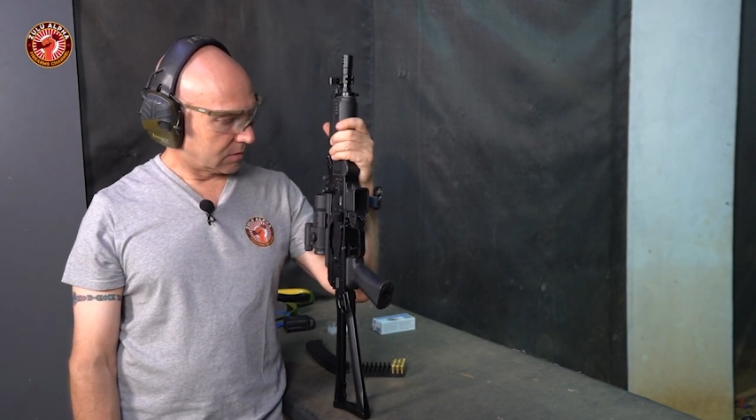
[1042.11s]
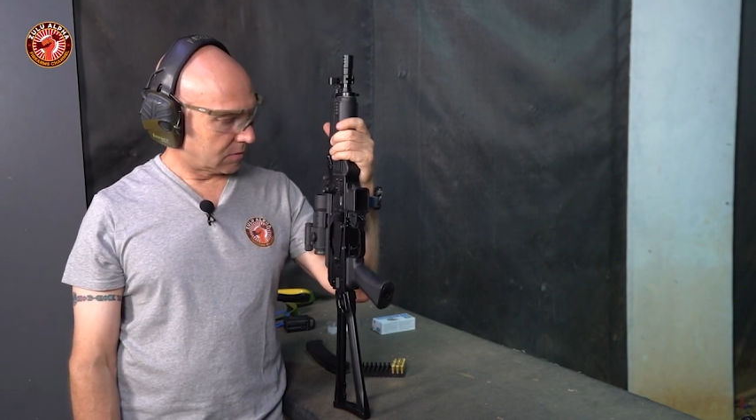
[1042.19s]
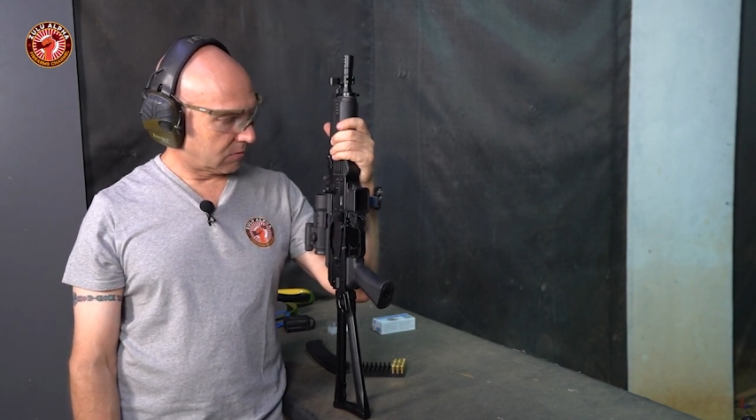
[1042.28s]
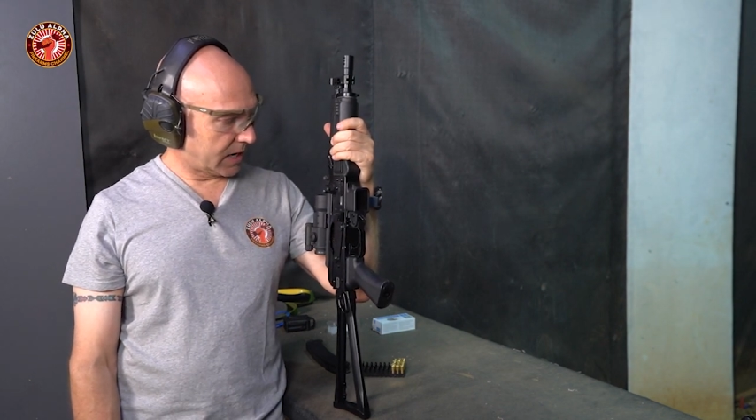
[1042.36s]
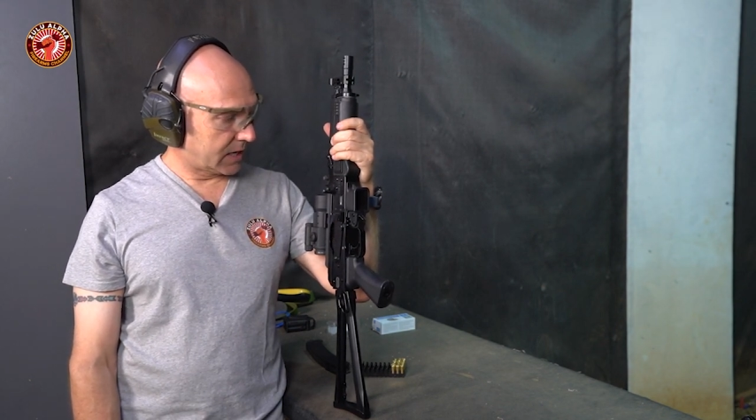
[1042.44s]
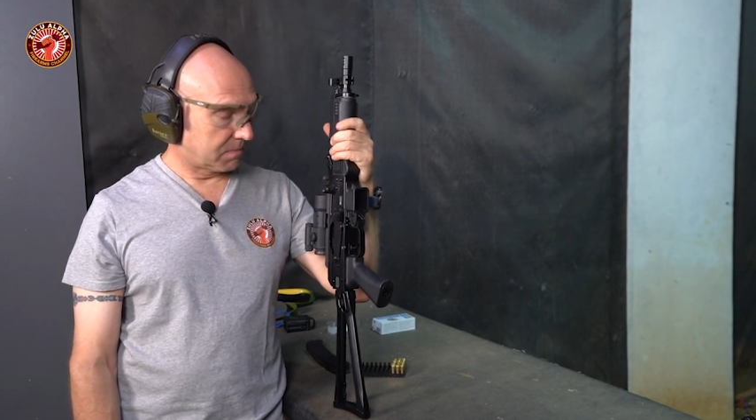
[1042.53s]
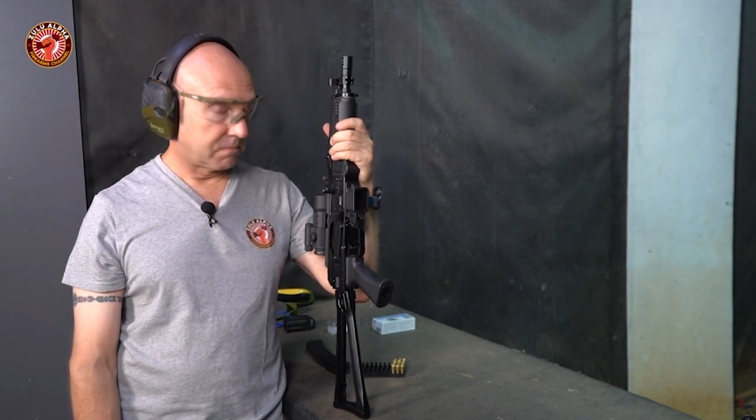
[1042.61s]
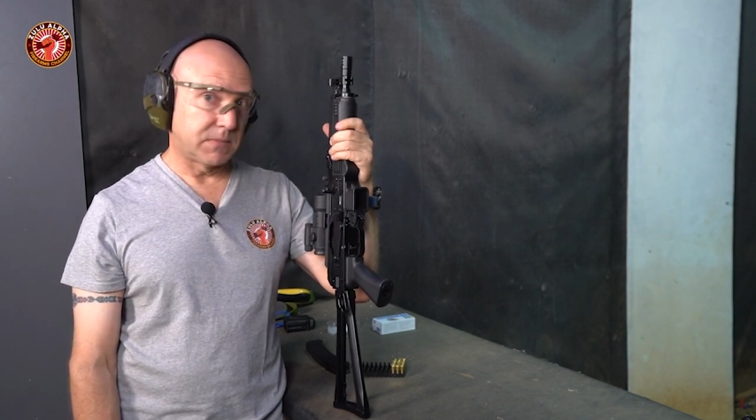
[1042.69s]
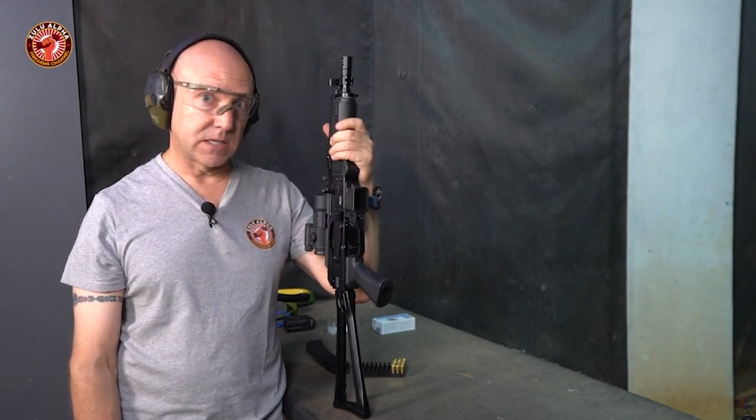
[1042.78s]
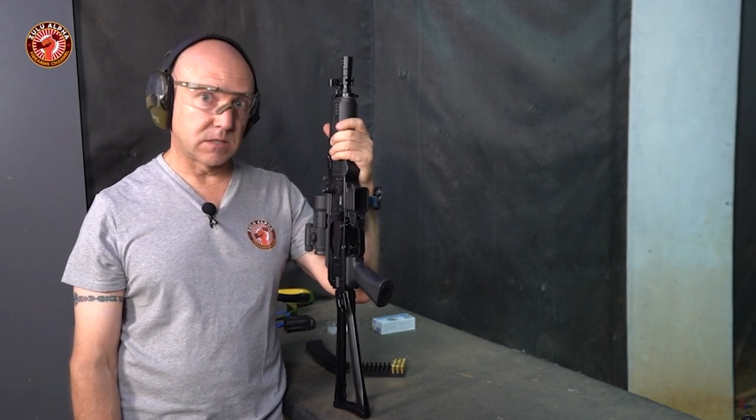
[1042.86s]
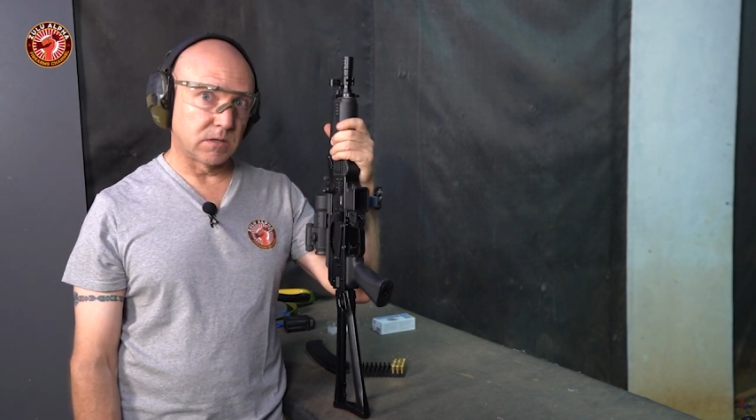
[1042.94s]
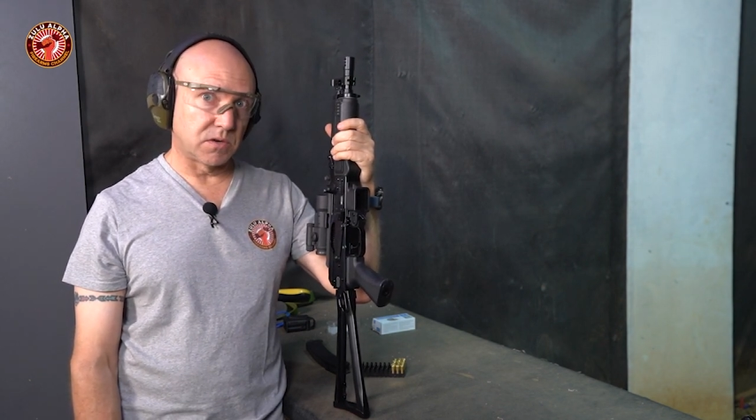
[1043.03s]
Alrighty,
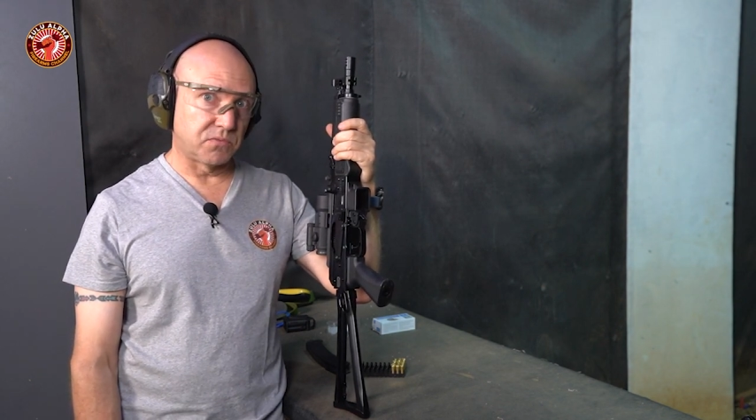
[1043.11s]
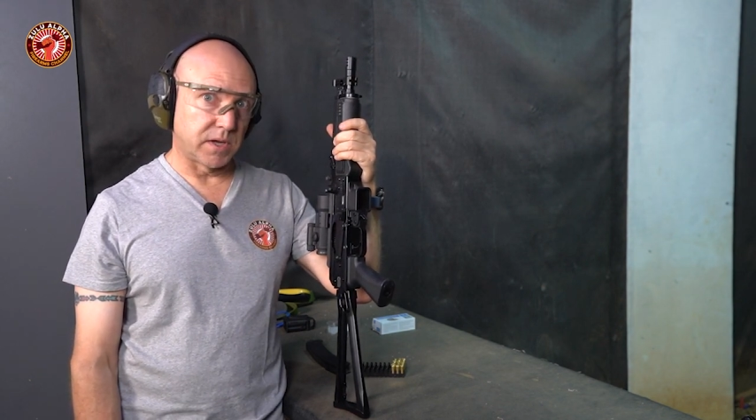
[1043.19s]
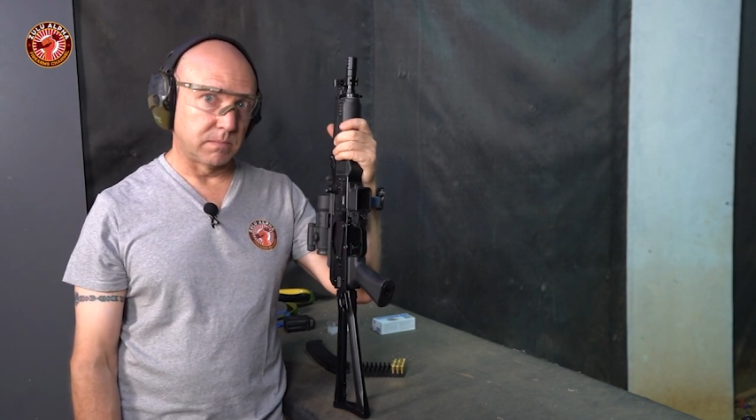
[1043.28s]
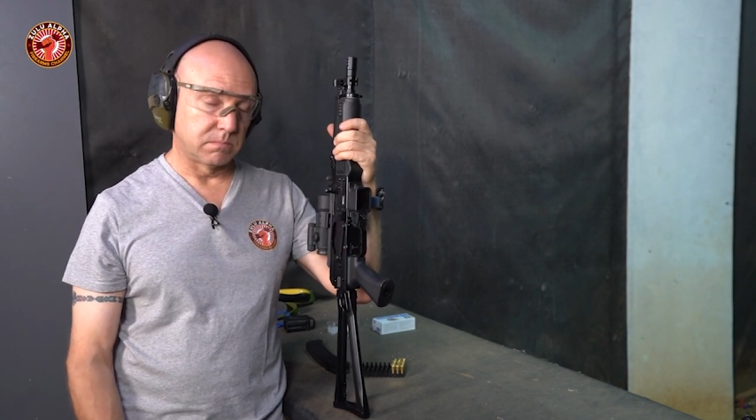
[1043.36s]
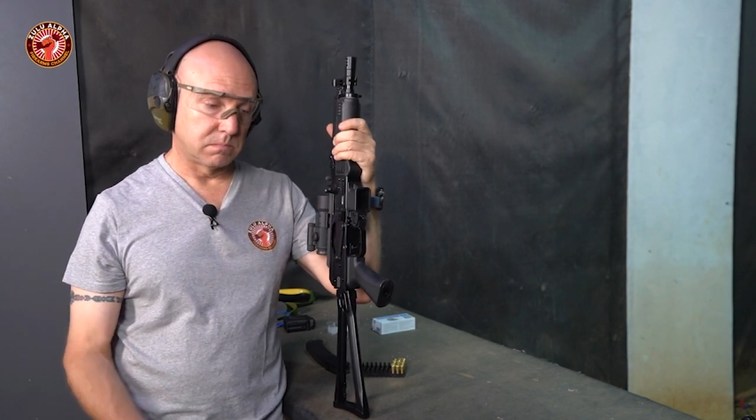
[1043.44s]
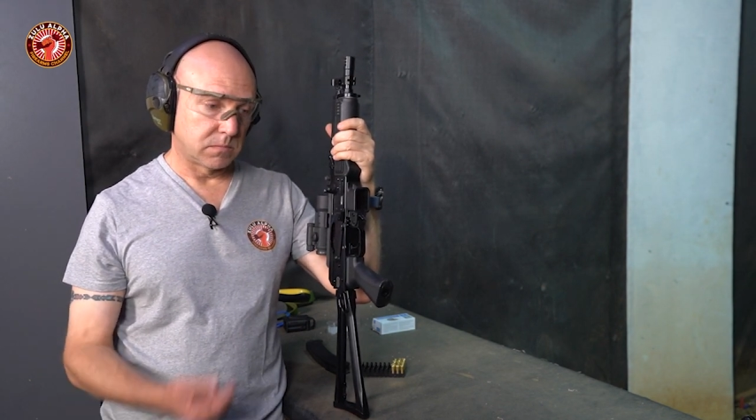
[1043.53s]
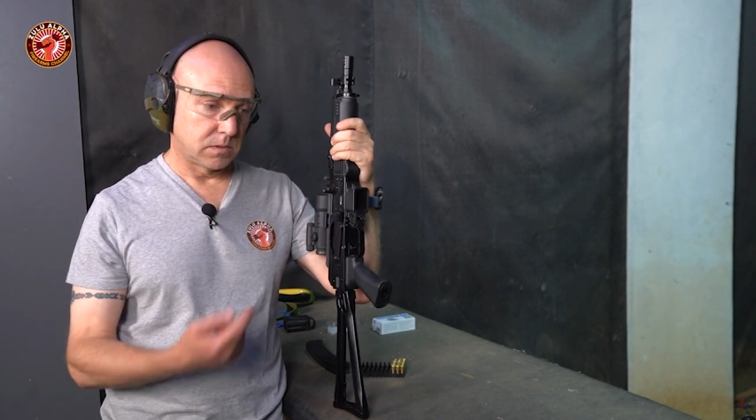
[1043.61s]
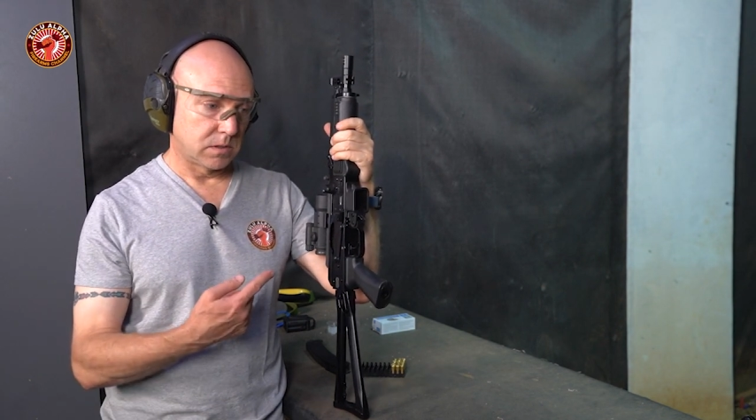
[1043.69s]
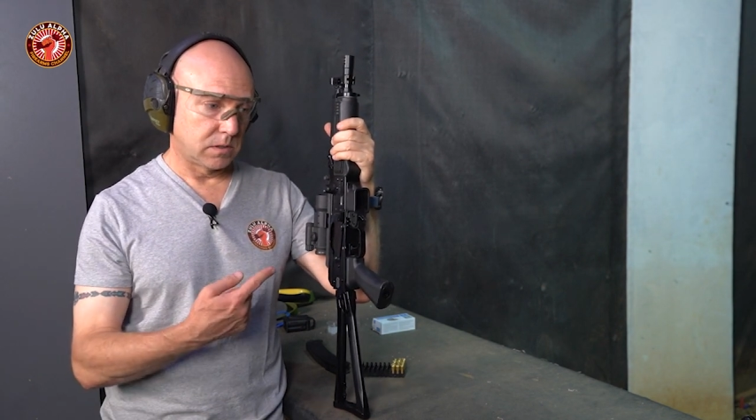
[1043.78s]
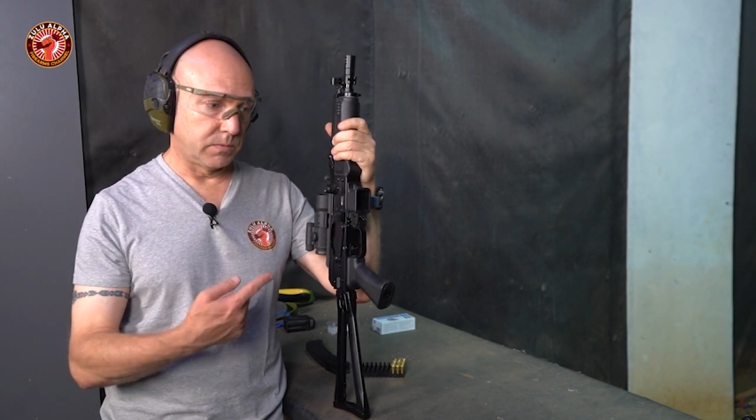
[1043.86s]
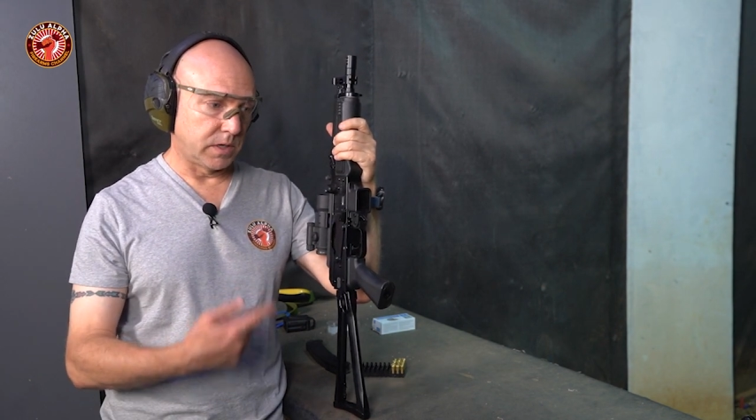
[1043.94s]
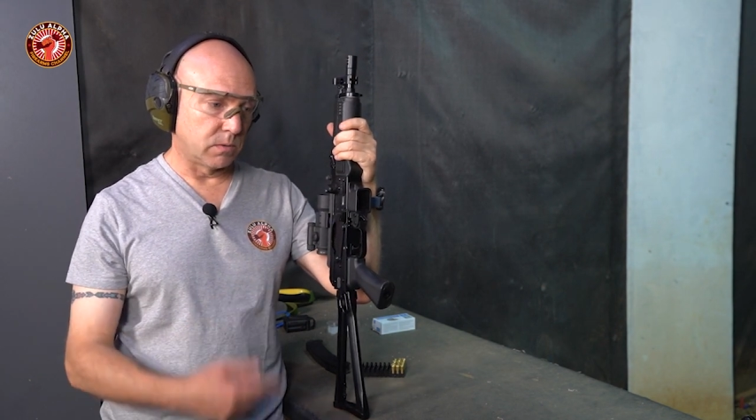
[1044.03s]
that's a lot of fun.
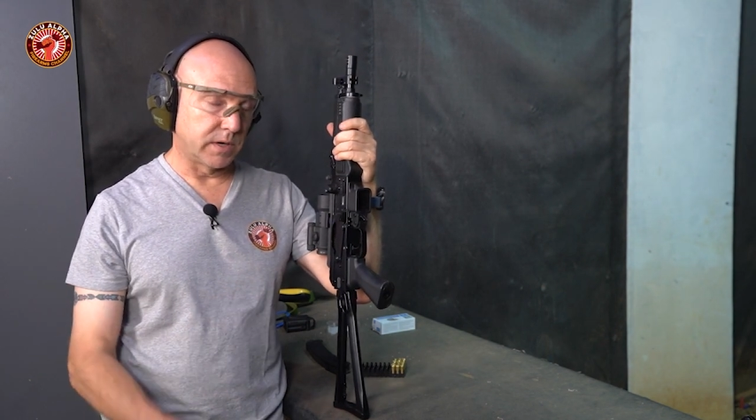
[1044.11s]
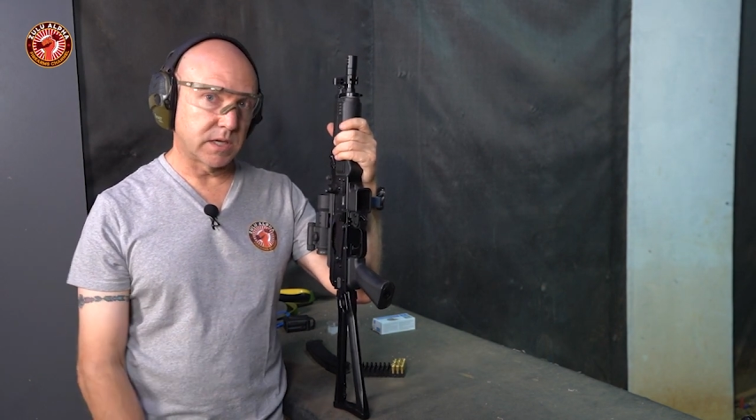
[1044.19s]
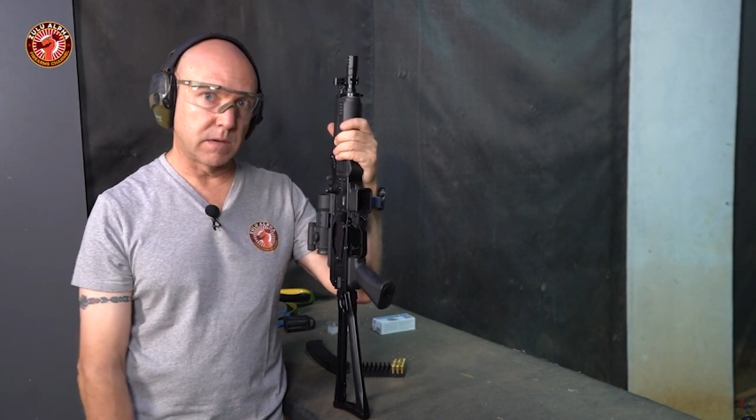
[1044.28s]
You really want to